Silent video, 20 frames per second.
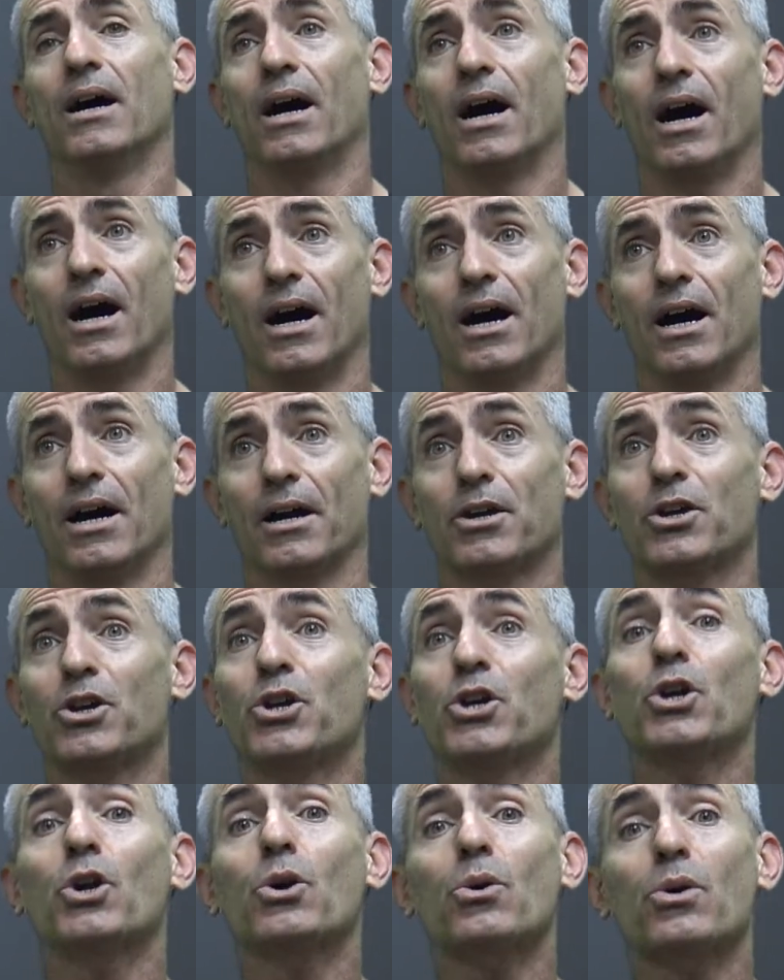uh,
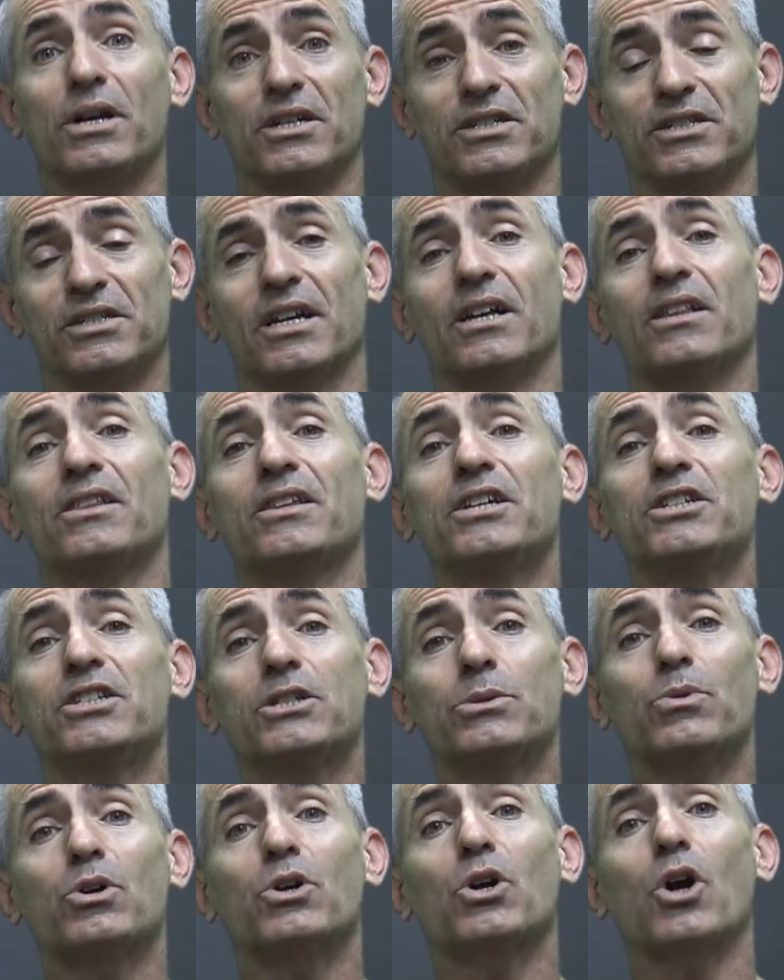curious, at least
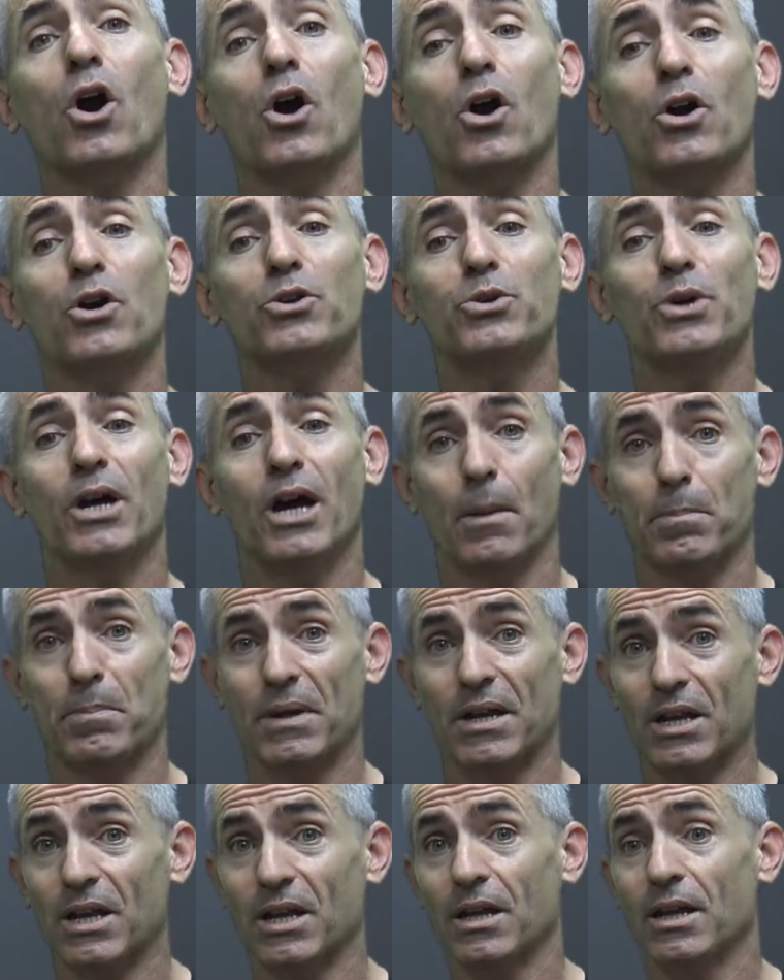in regard to
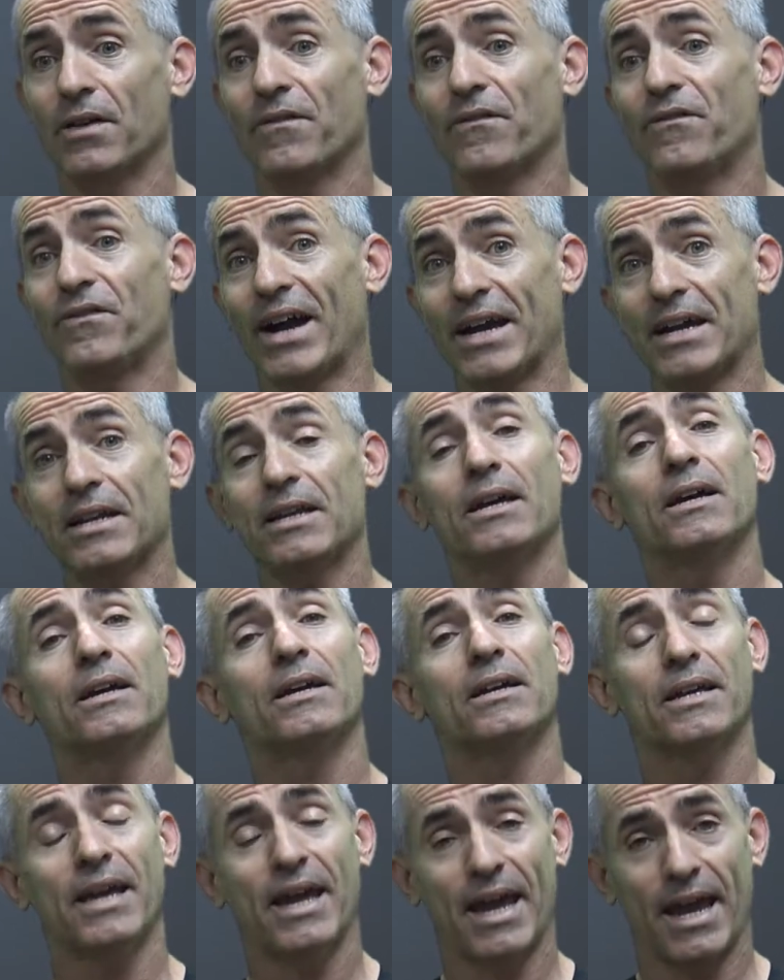helping fight
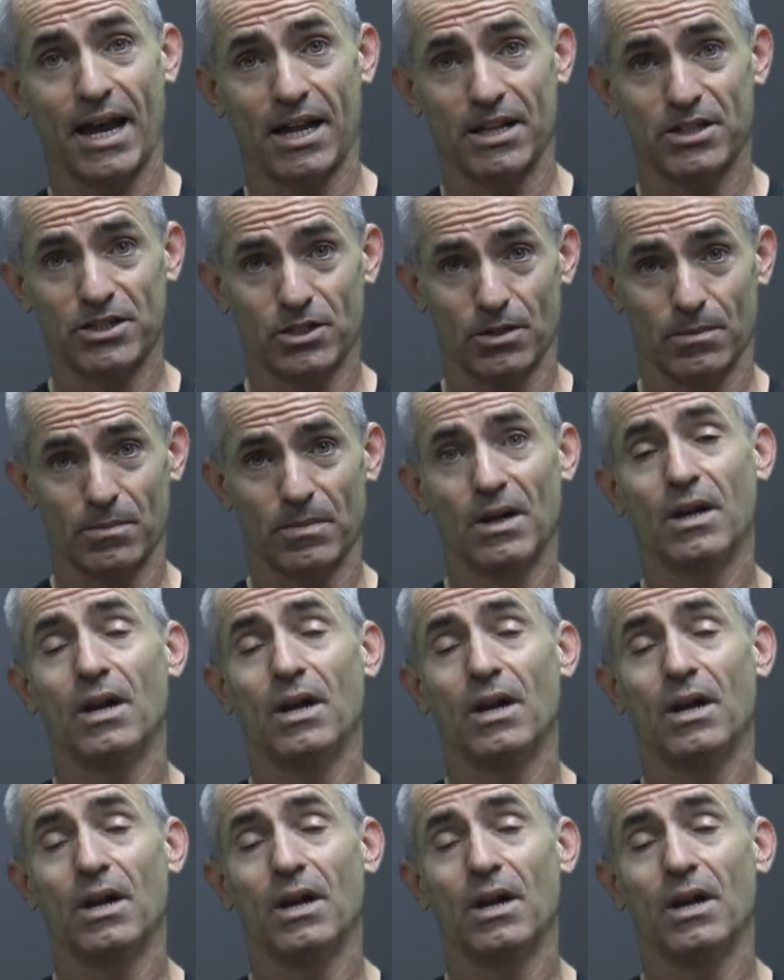cancer.